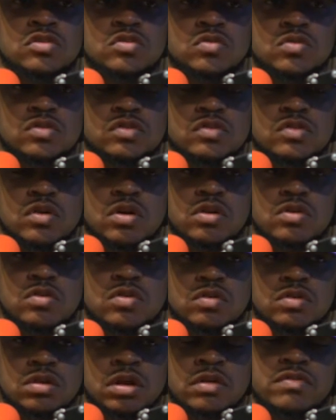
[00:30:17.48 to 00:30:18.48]
When we started
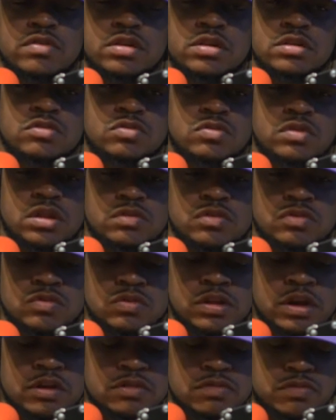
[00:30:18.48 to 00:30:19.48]
doing
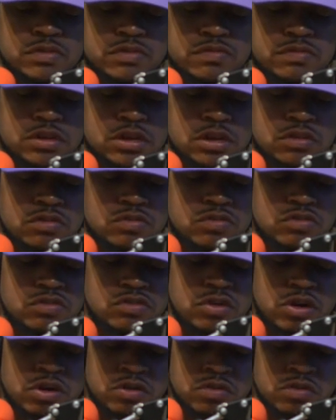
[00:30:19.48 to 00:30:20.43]
2015 is when we started